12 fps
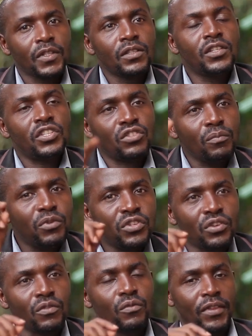
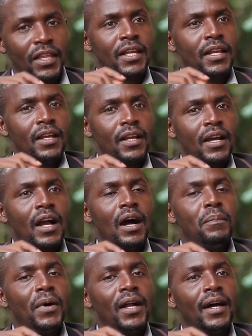distribution within
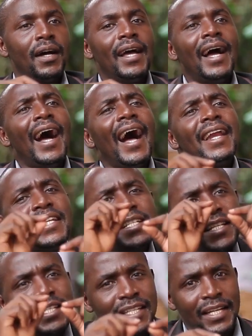Kampala. And it
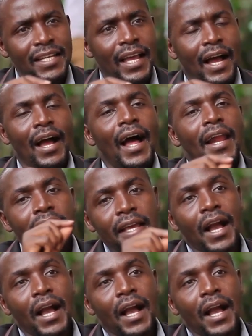is clear. And they